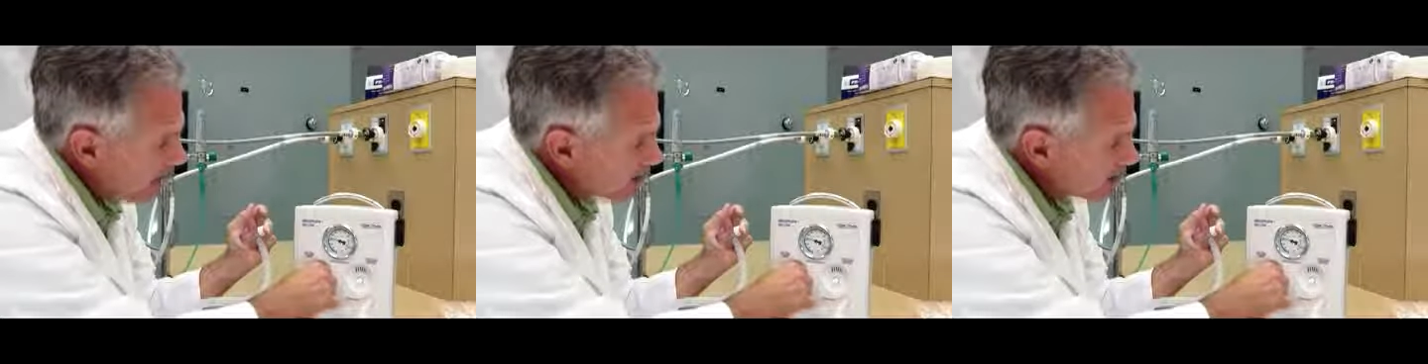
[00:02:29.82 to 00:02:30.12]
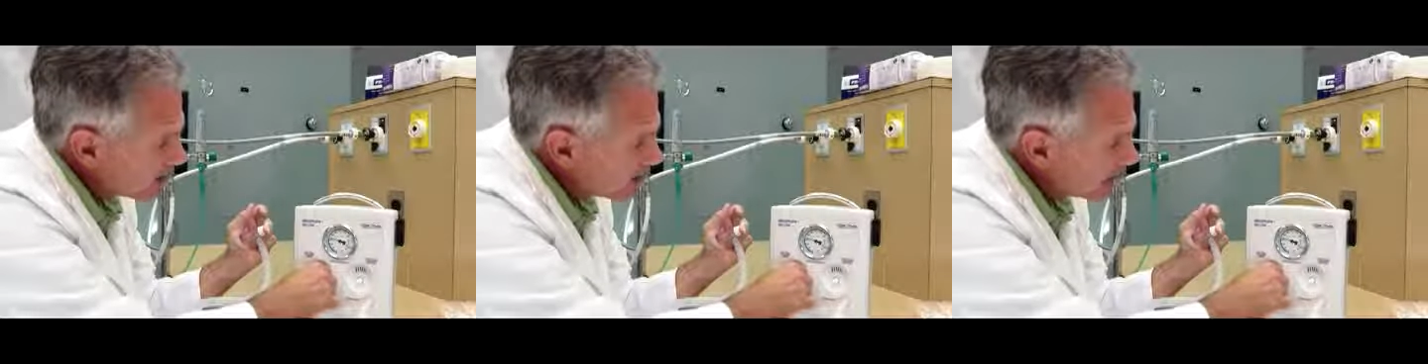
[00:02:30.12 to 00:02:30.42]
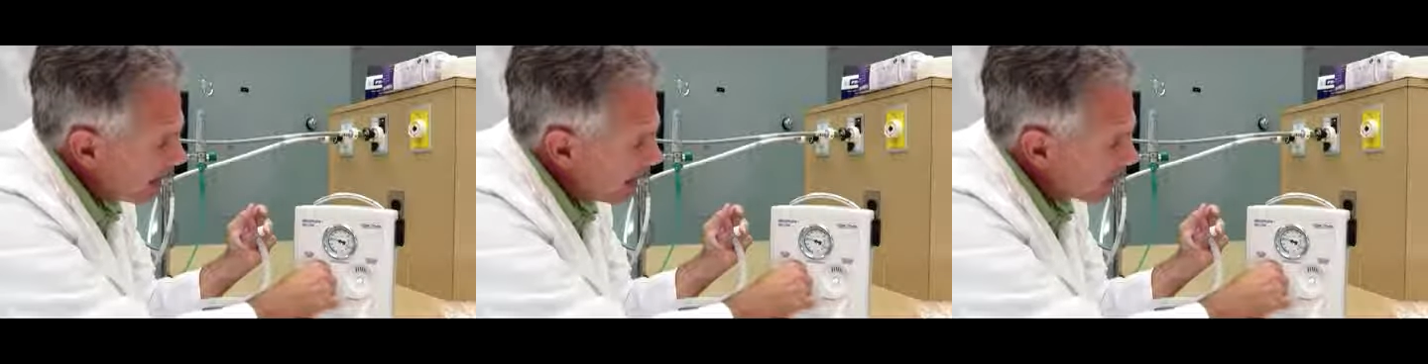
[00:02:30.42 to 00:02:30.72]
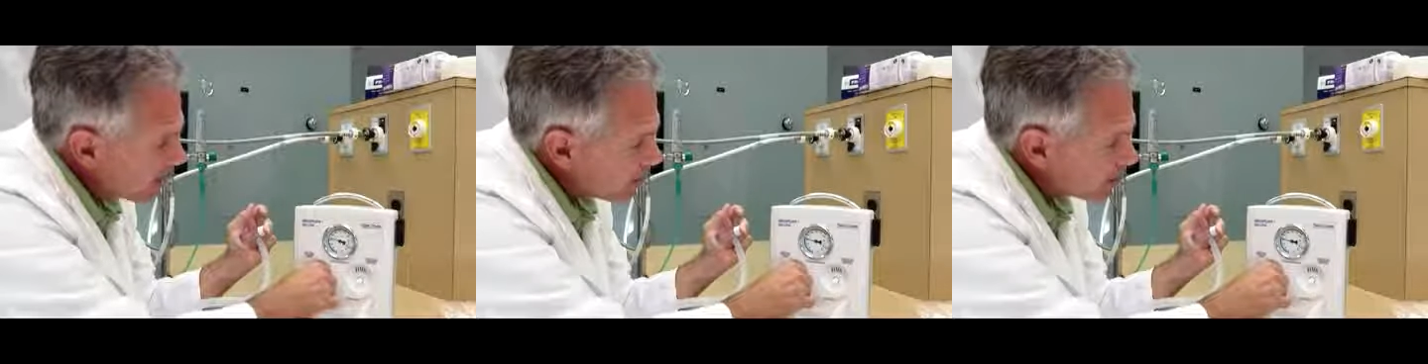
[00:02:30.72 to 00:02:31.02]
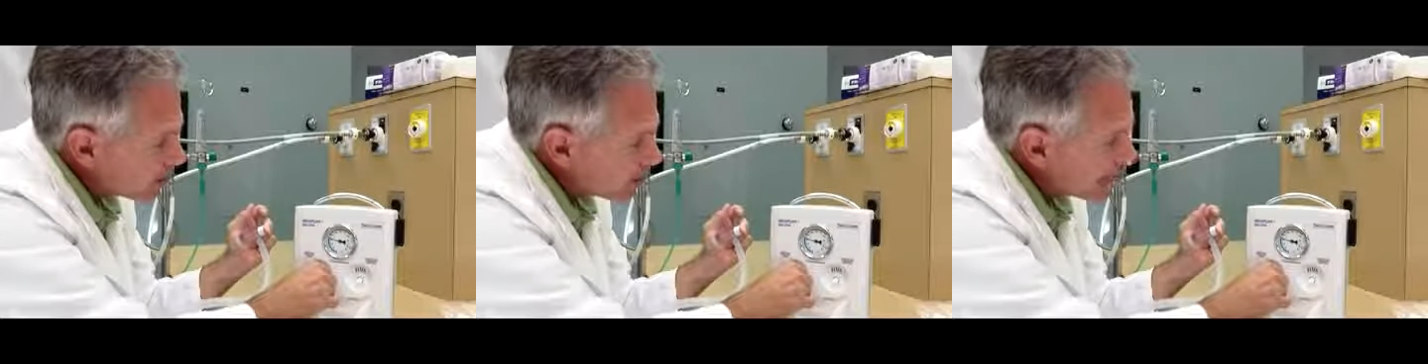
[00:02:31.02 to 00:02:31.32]
I'm going to set that at a
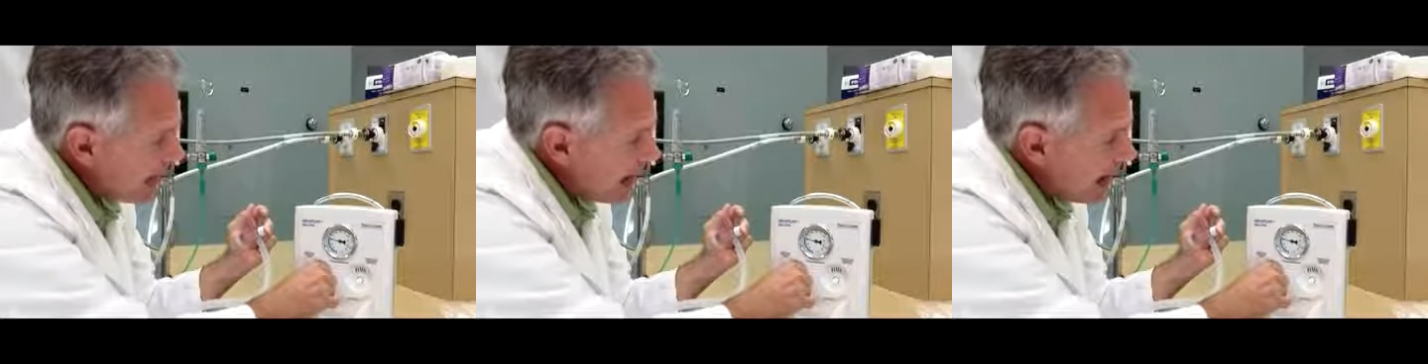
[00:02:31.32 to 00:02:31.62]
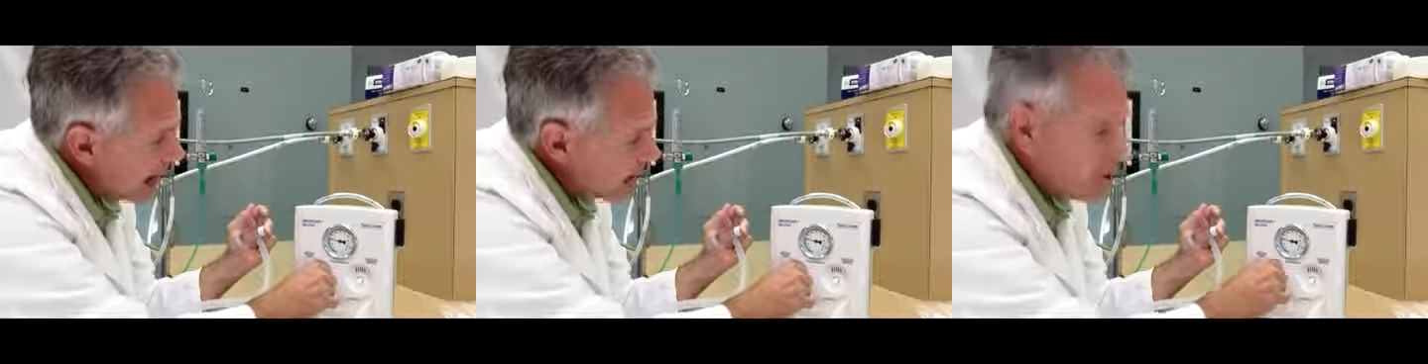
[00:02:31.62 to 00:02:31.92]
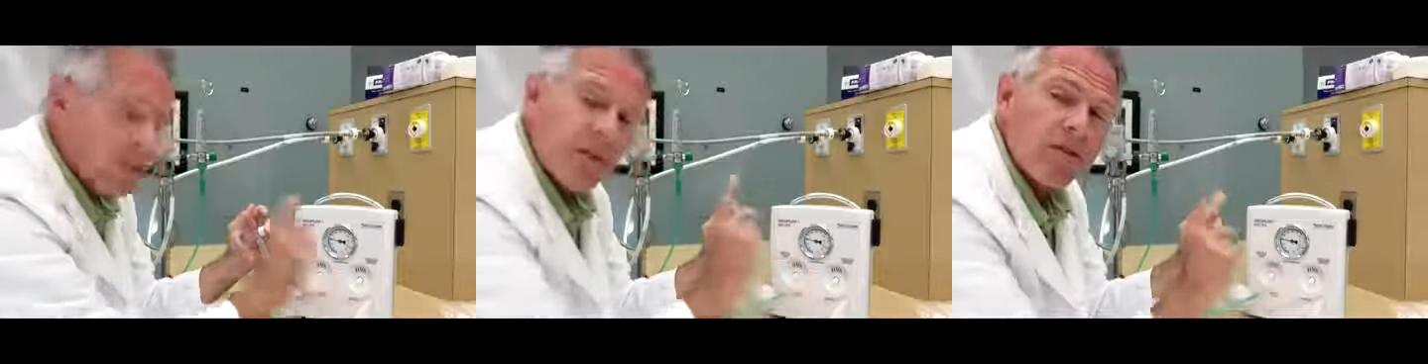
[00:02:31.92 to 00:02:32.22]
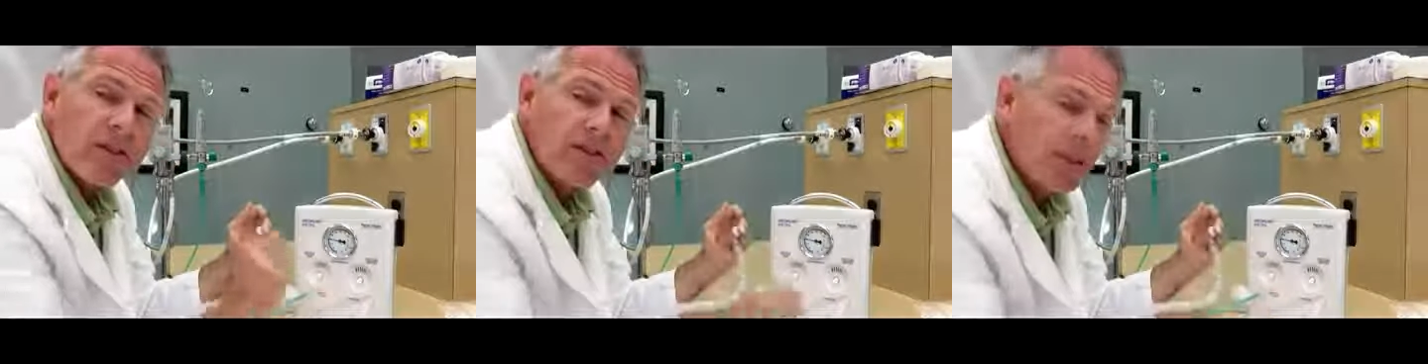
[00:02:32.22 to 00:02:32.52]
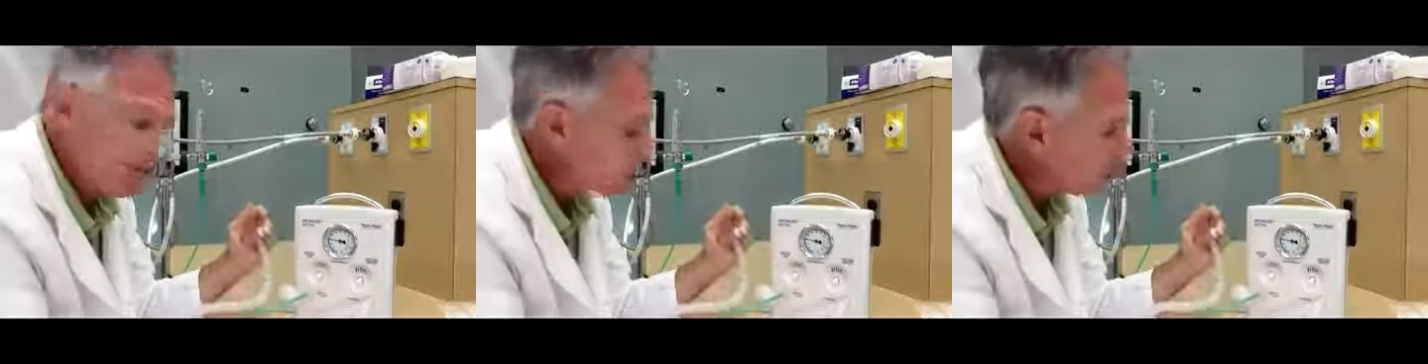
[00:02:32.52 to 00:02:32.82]
pressure at about 30
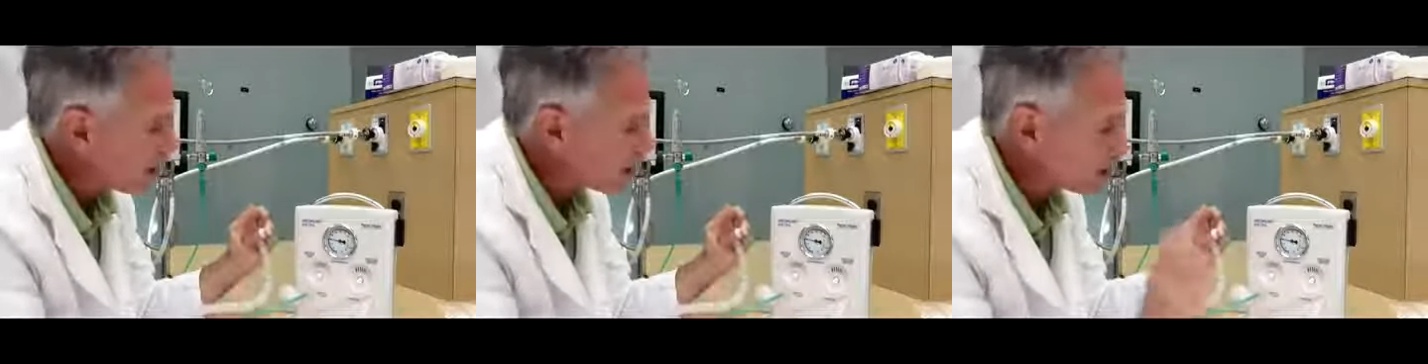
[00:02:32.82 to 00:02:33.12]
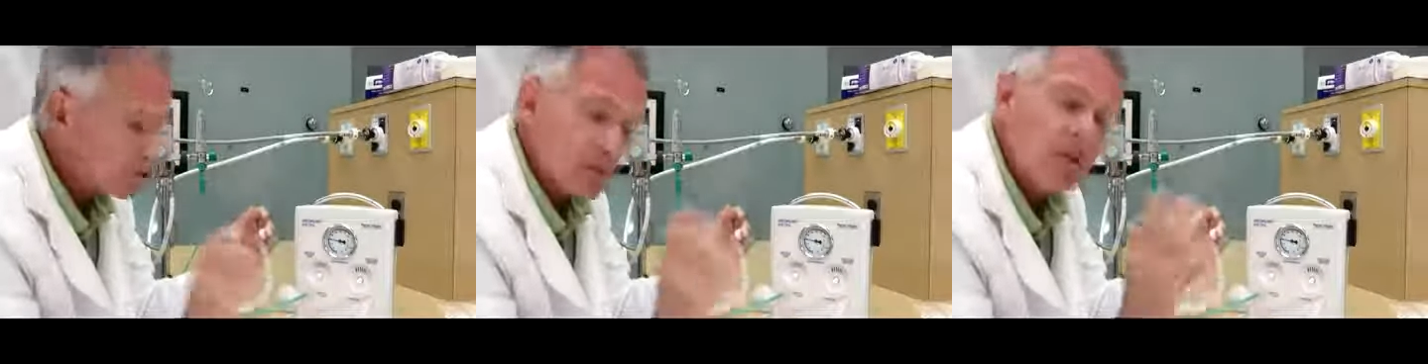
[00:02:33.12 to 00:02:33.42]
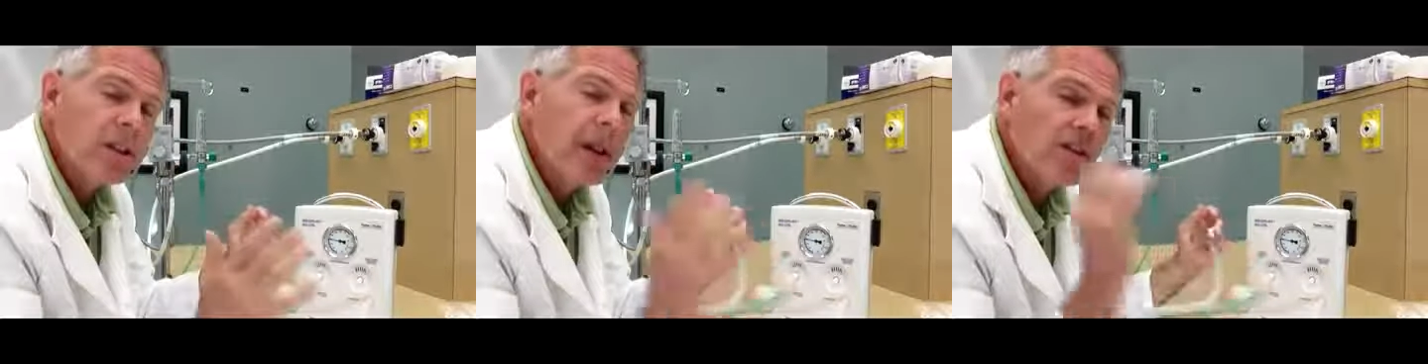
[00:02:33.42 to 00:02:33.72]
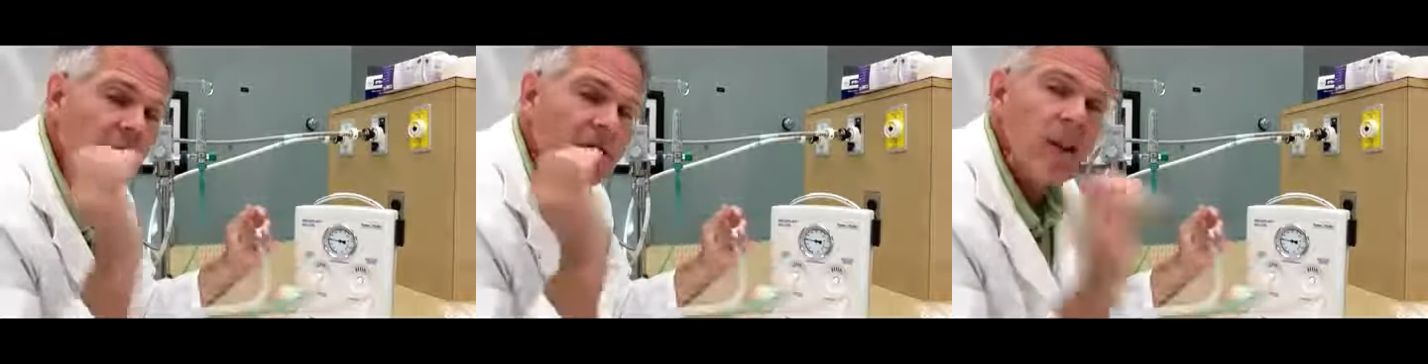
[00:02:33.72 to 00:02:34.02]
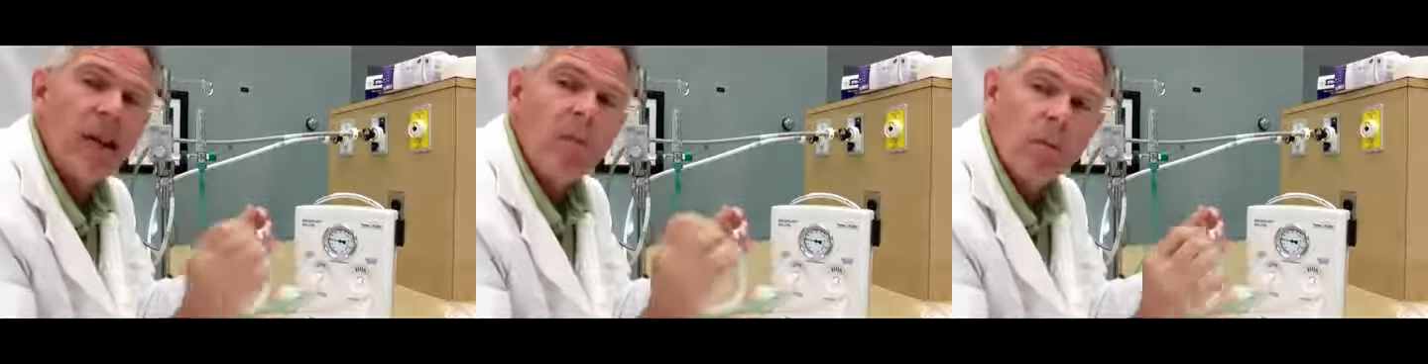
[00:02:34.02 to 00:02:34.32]
centimeters of water pressure. We shouldn't have to use
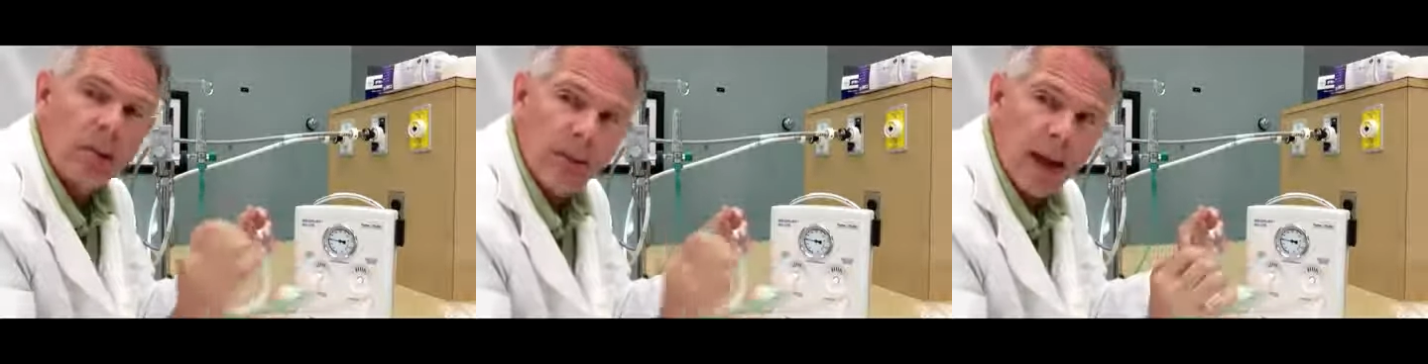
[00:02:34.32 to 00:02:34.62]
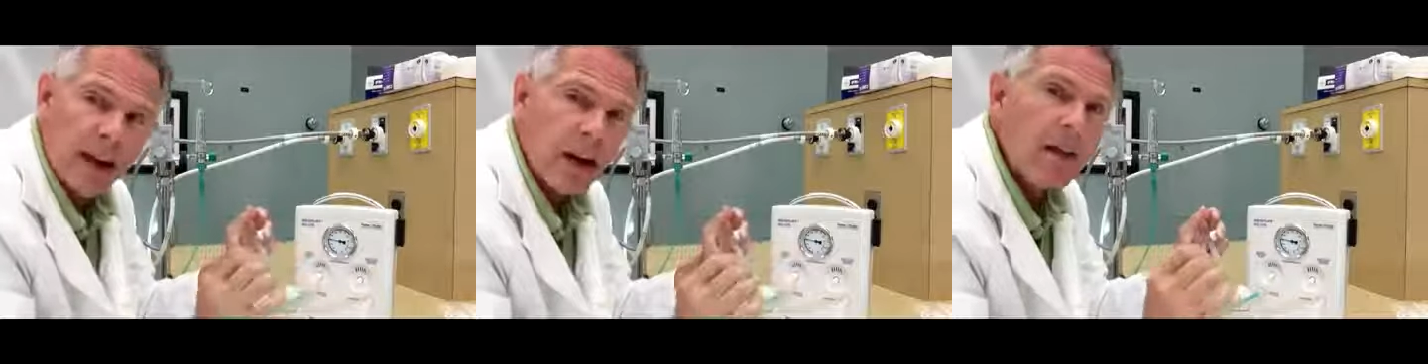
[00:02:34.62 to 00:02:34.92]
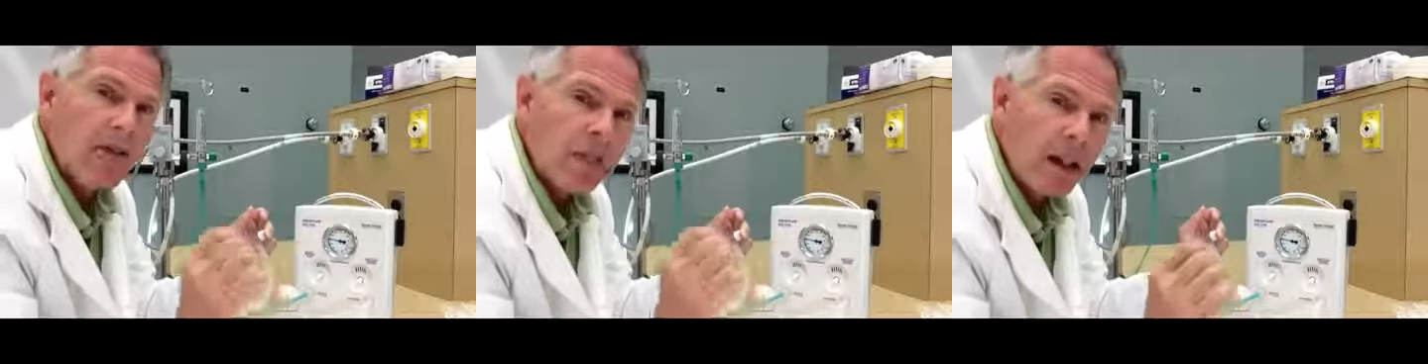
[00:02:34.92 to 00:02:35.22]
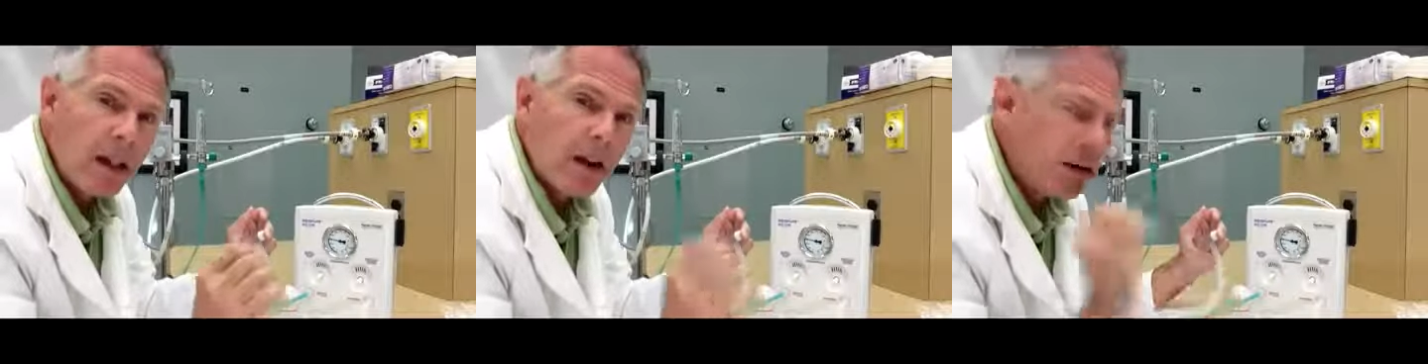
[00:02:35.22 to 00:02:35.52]
any more than that to ventilate